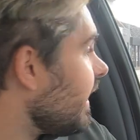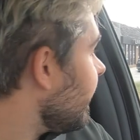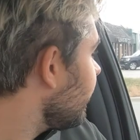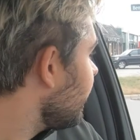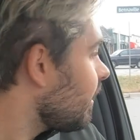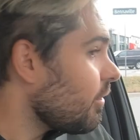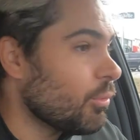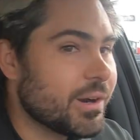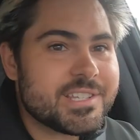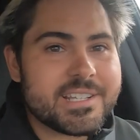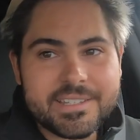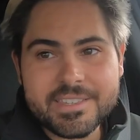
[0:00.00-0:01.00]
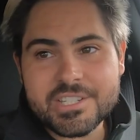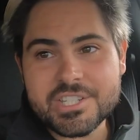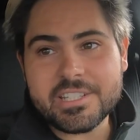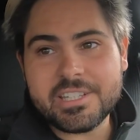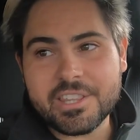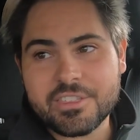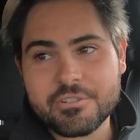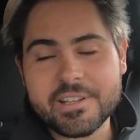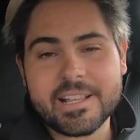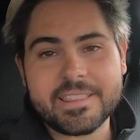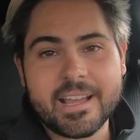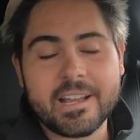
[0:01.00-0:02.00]
right, what is like the GT3,
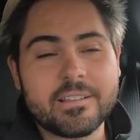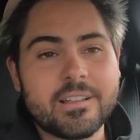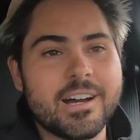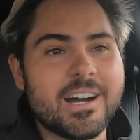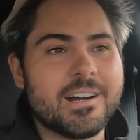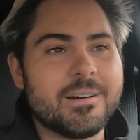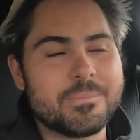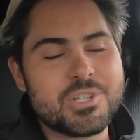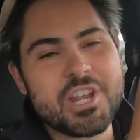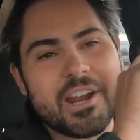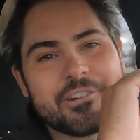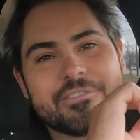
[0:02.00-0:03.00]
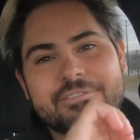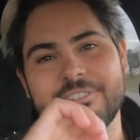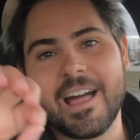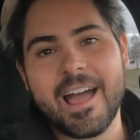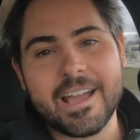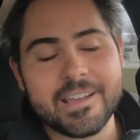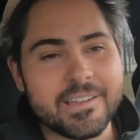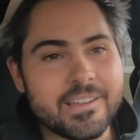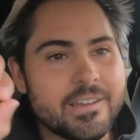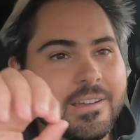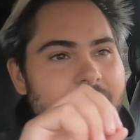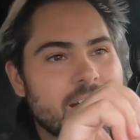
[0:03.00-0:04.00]
like that checkered flag
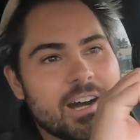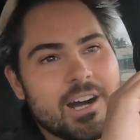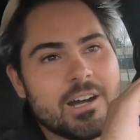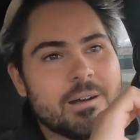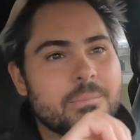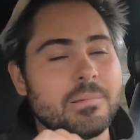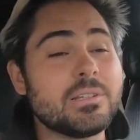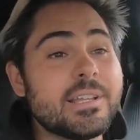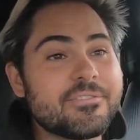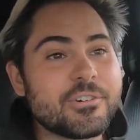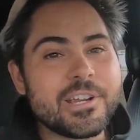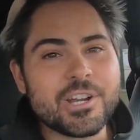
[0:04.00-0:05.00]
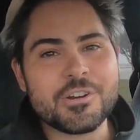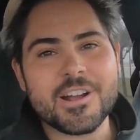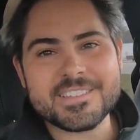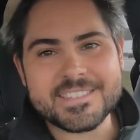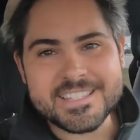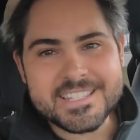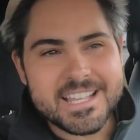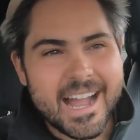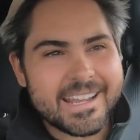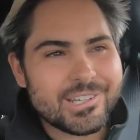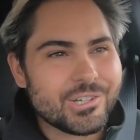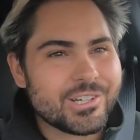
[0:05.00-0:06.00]
livery across the
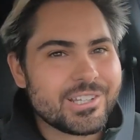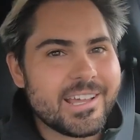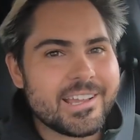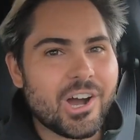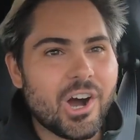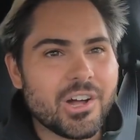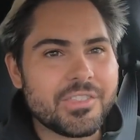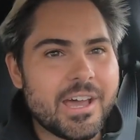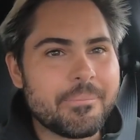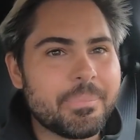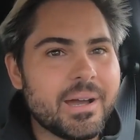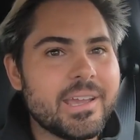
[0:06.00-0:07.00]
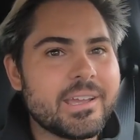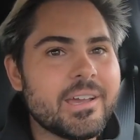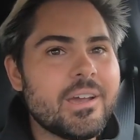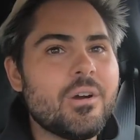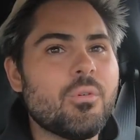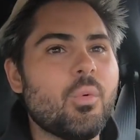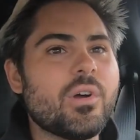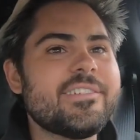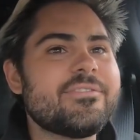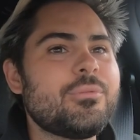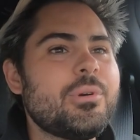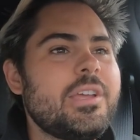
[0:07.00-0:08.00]
side look like on that bike? What
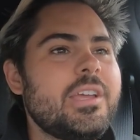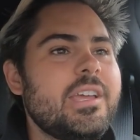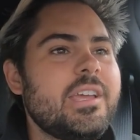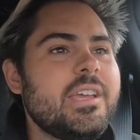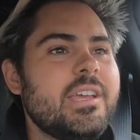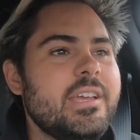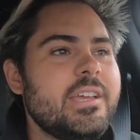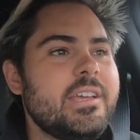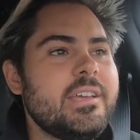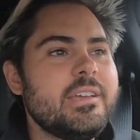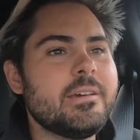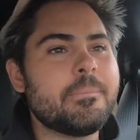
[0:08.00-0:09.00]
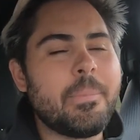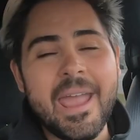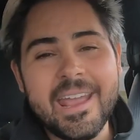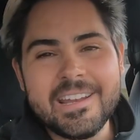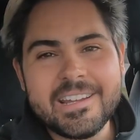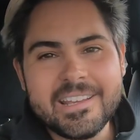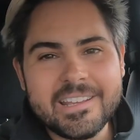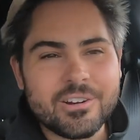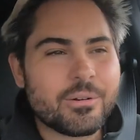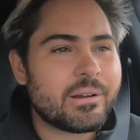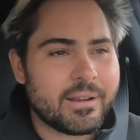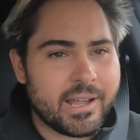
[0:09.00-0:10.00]
if we painted it,
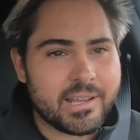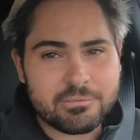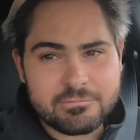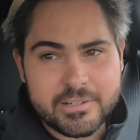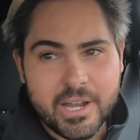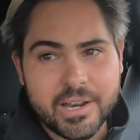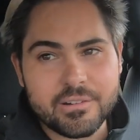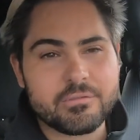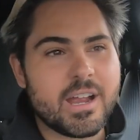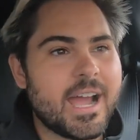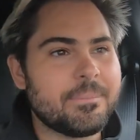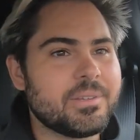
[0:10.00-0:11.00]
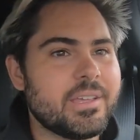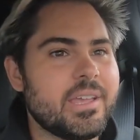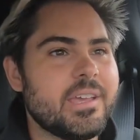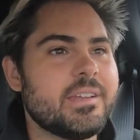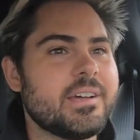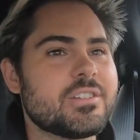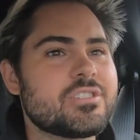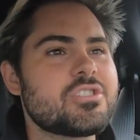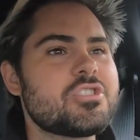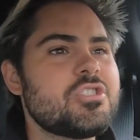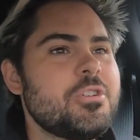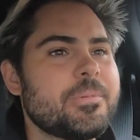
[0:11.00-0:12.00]
or if I got it wrapped in a
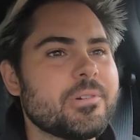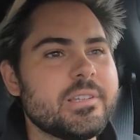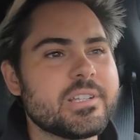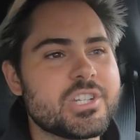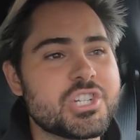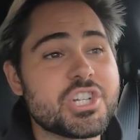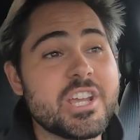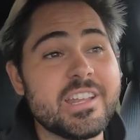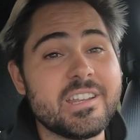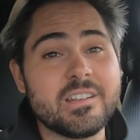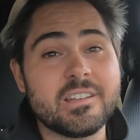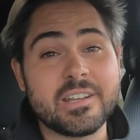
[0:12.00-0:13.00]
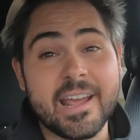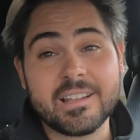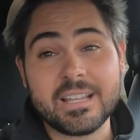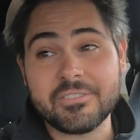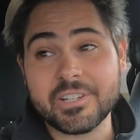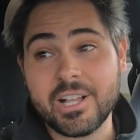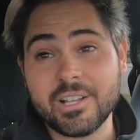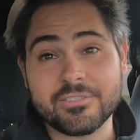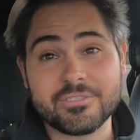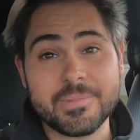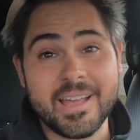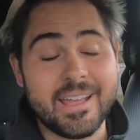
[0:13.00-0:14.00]
super legit 911 color
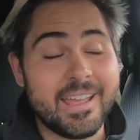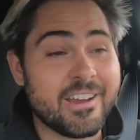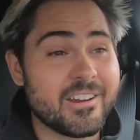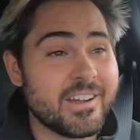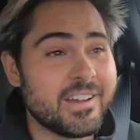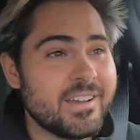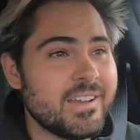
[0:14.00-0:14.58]
from that era?